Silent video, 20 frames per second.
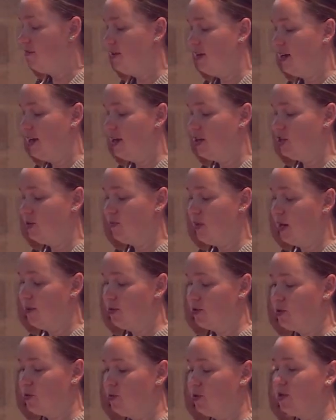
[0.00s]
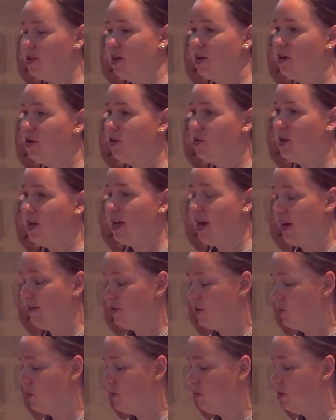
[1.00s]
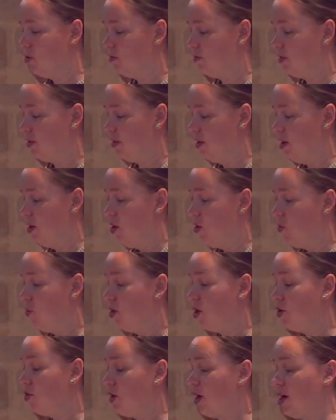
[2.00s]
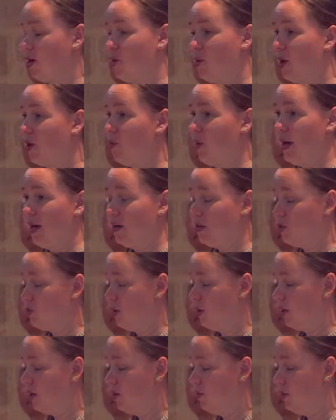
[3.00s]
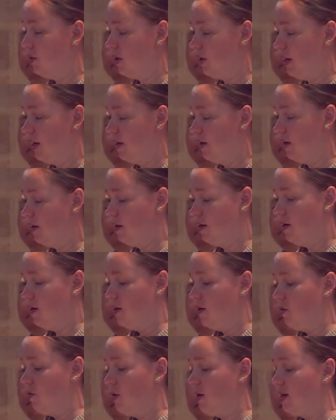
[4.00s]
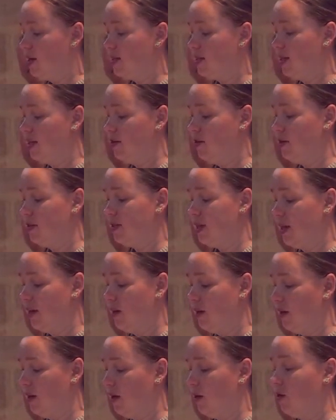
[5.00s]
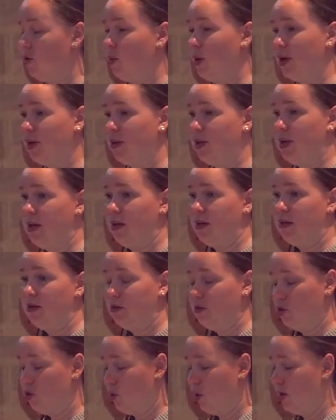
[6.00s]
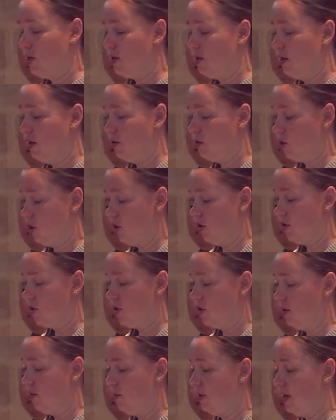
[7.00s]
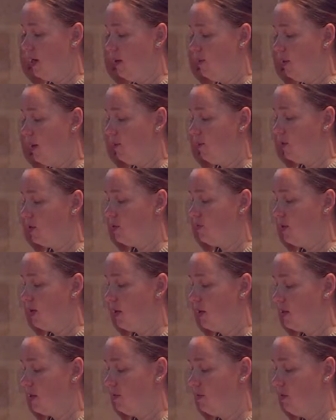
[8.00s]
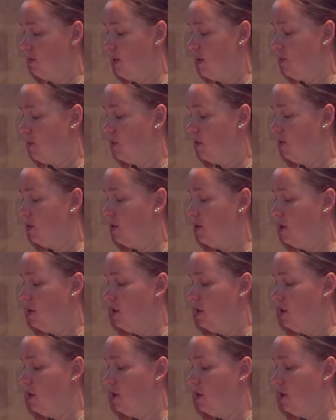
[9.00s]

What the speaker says: that Vacation Bible School started a week after we moved. What a great, quick way to join the community. We continued attending and quickly joined the church and became members because of the people.